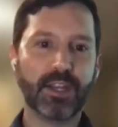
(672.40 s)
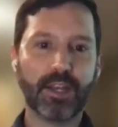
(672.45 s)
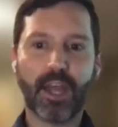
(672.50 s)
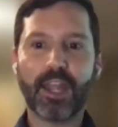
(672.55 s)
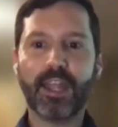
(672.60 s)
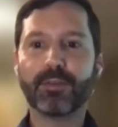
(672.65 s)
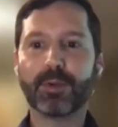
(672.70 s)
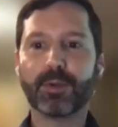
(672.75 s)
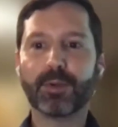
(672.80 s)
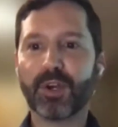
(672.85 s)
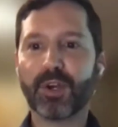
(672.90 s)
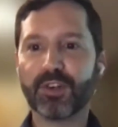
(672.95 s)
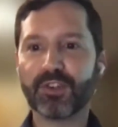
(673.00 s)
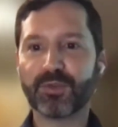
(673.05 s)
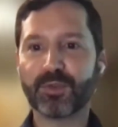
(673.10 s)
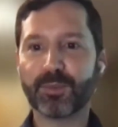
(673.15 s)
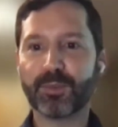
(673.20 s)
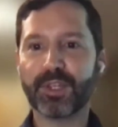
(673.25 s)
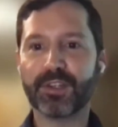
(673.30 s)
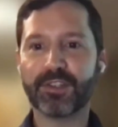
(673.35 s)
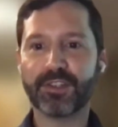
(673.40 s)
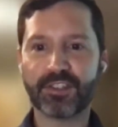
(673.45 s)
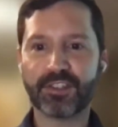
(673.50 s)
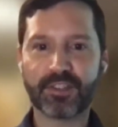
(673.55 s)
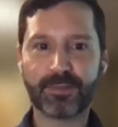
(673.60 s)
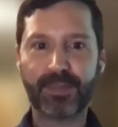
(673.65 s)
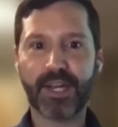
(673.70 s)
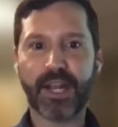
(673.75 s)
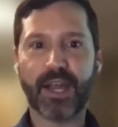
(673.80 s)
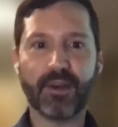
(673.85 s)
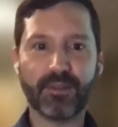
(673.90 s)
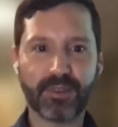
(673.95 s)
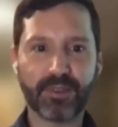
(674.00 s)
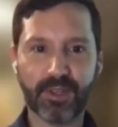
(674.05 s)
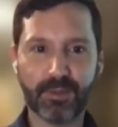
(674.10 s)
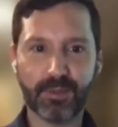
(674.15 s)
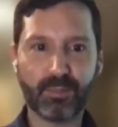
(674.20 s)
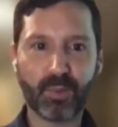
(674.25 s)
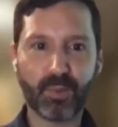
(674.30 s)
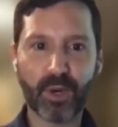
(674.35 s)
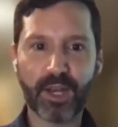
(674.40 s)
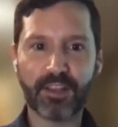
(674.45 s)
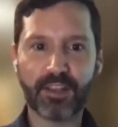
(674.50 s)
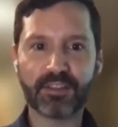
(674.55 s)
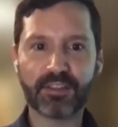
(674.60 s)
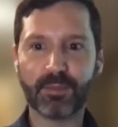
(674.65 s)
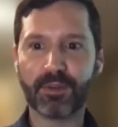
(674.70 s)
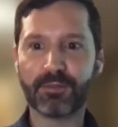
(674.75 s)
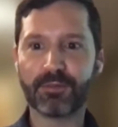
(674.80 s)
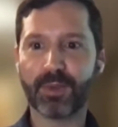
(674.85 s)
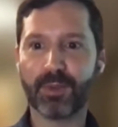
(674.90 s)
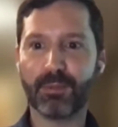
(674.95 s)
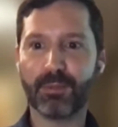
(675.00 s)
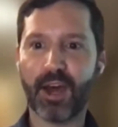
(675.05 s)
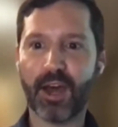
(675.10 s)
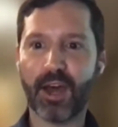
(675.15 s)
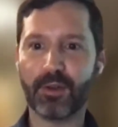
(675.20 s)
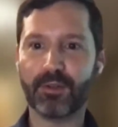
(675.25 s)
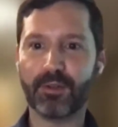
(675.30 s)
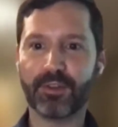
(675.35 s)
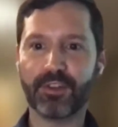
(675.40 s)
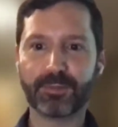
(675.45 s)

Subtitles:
A naive approach would be to just spit out the point estimate from the model.